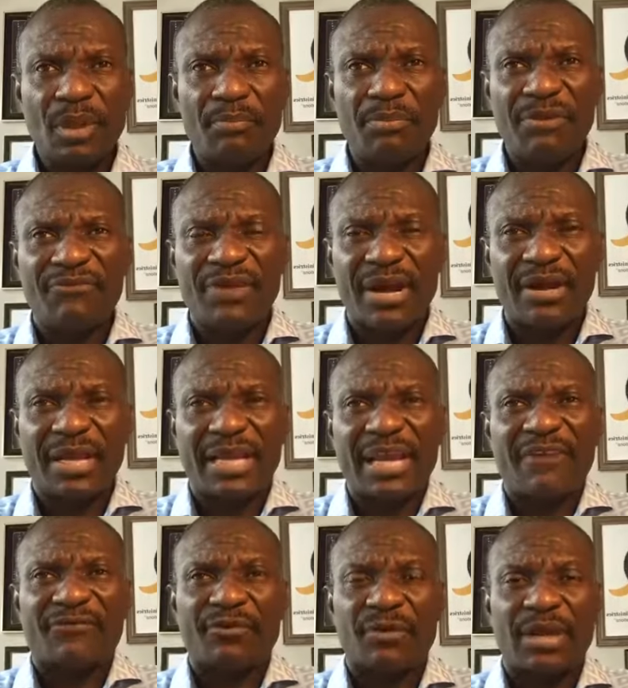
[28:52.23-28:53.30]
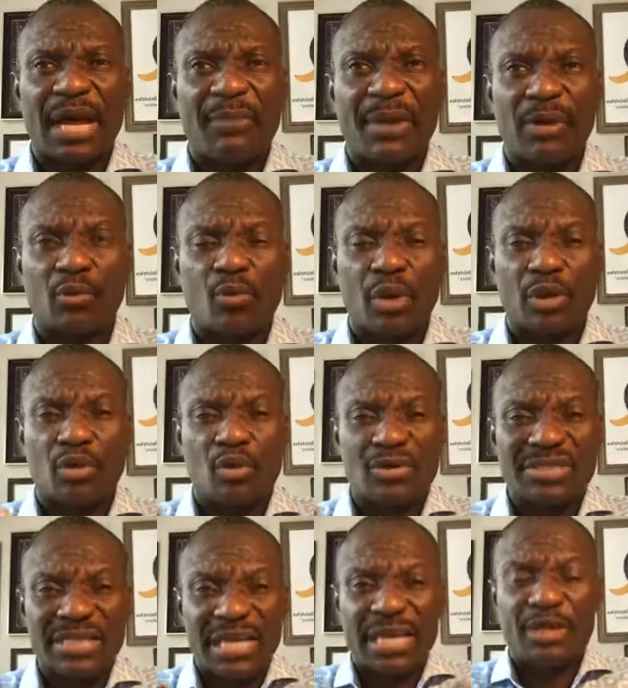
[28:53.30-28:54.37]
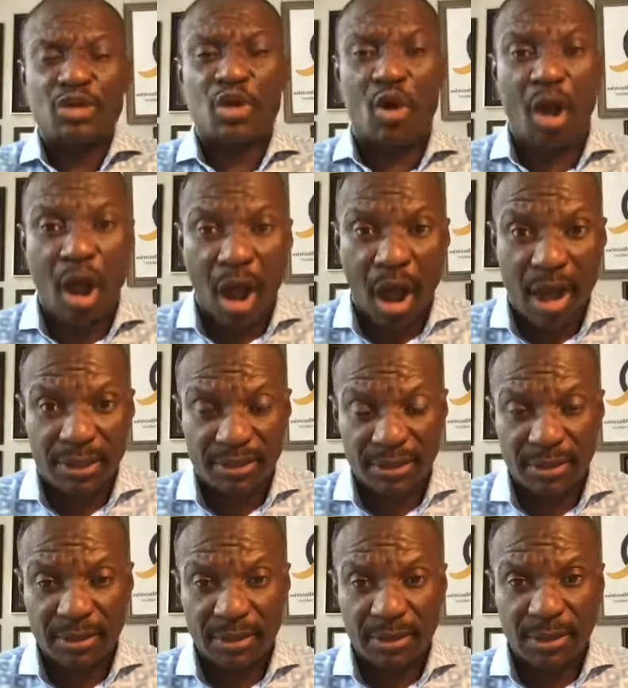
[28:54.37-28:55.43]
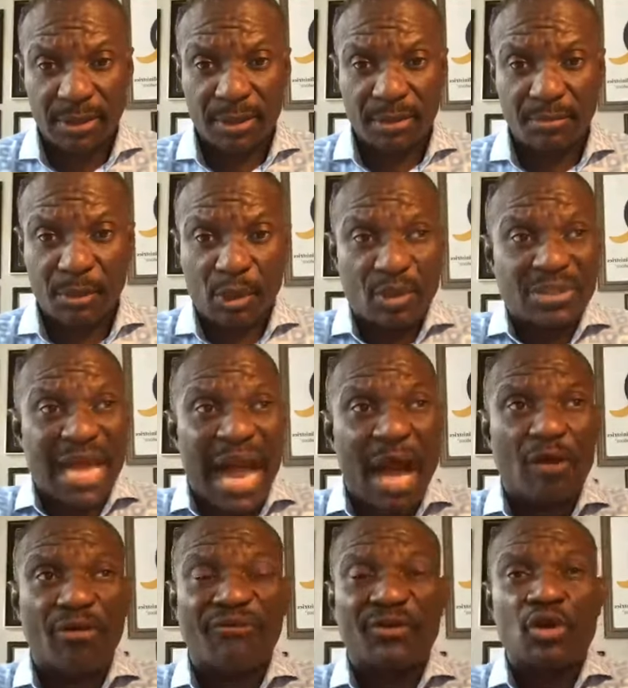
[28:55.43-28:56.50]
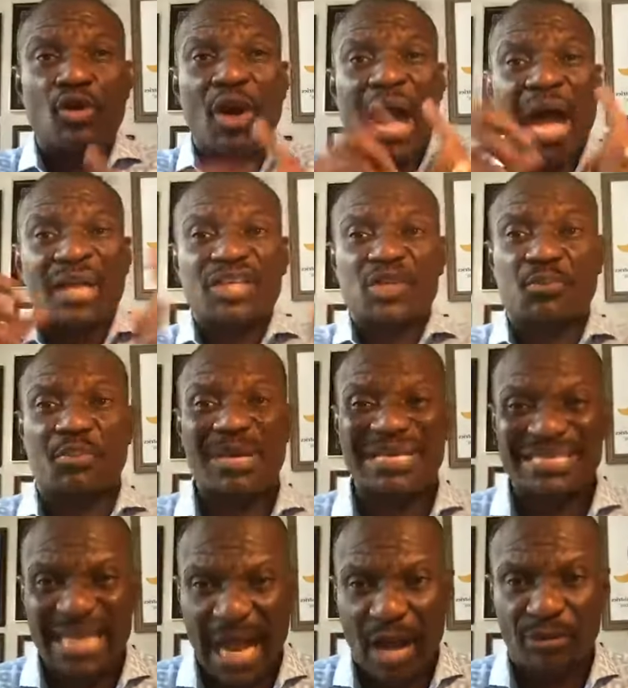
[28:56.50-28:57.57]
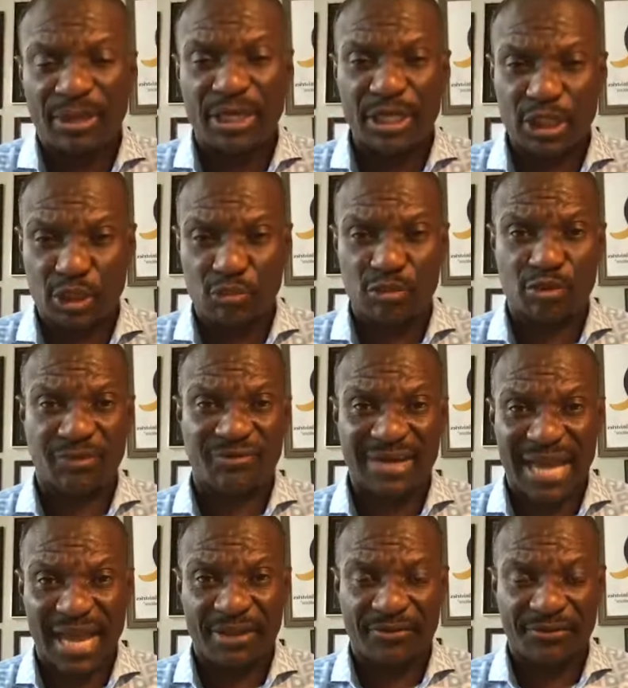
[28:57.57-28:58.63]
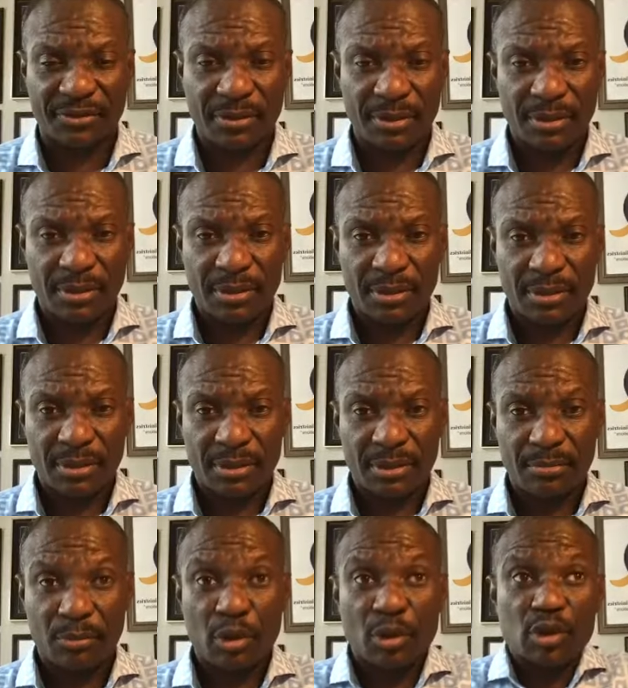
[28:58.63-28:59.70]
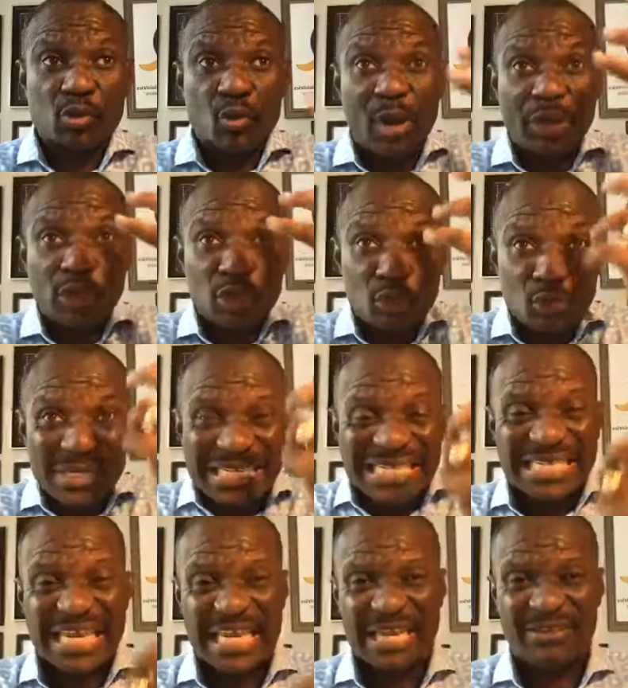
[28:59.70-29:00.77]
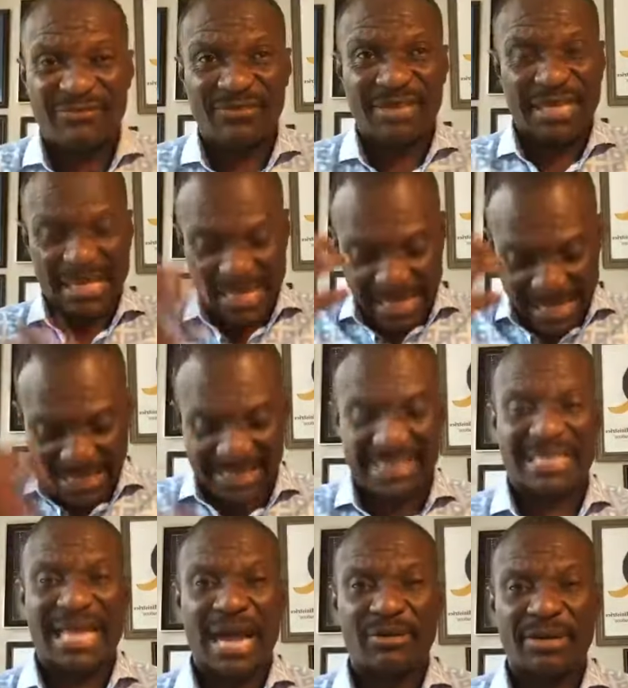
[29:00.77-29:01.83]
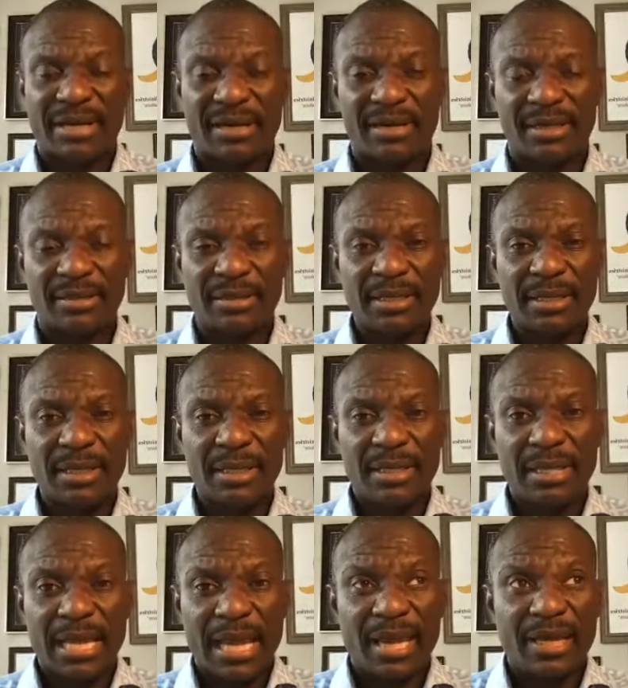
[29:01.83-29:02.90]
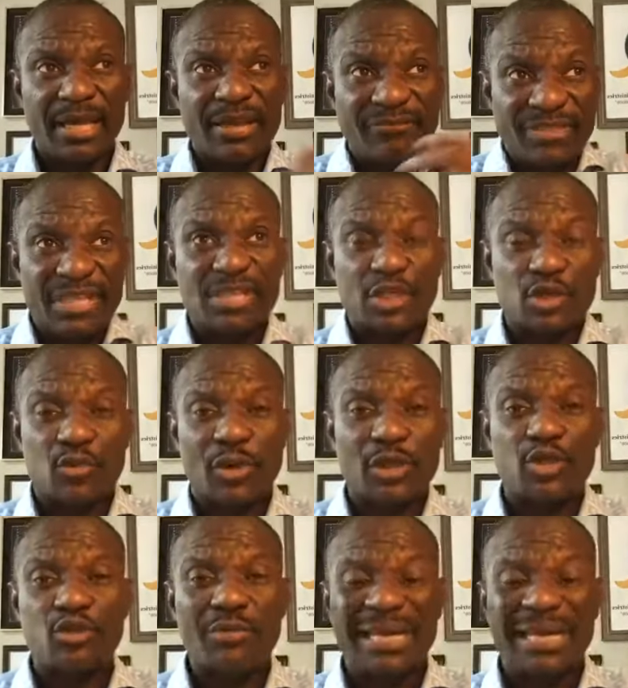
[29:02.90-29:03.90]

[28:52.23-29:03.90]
be very careful about what goes in your heart, because out of your heart springs out the issues of life. Because what you receive gets down there. And if this is what you